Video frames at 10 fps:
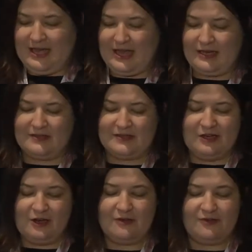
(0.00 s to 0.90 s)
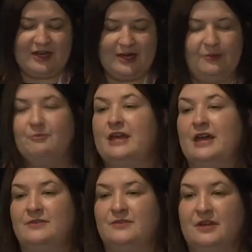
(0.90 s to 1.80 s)
And a lot of times we
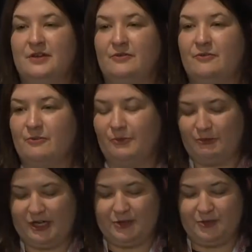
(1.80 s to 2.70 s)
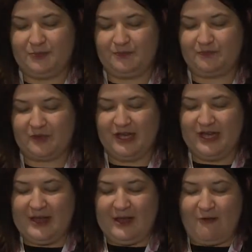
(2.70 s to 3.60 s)
had to start over from scratch.
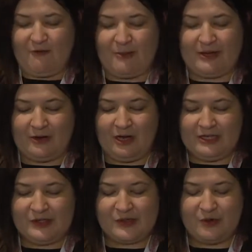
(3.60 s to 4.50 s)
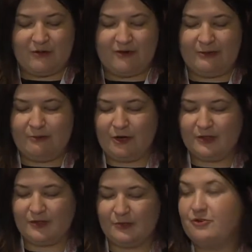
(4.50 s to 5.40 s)
For my colleagues who already
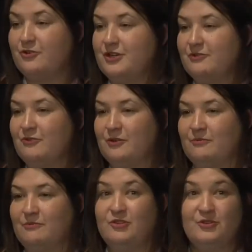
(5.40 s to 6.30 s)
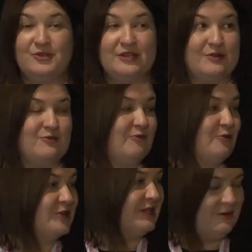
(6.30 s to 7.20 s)
worked on the project from
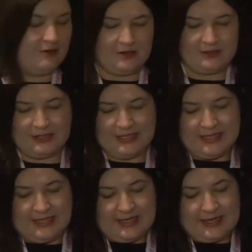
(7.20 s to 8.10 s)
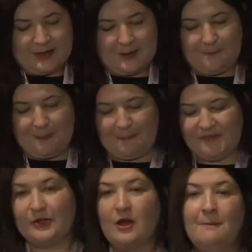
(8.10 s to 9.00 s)
2014 on,
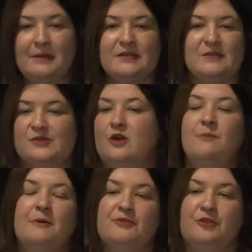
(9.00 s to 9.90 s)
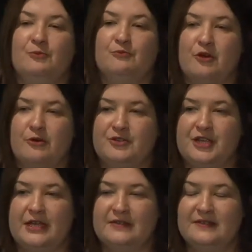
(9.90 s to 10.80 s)
the complex scope of this
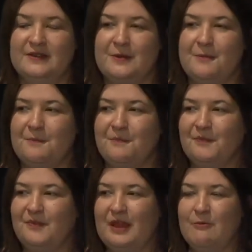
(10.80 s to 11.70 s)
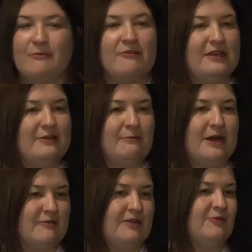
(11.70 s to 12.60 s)
project, they were really
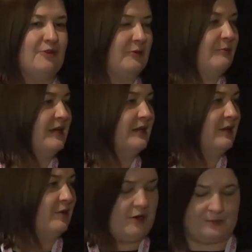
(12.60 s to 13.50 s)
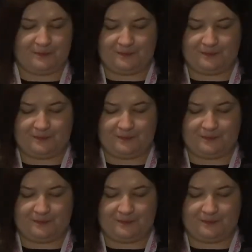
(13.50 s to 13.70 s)
aware of it from the beginning on.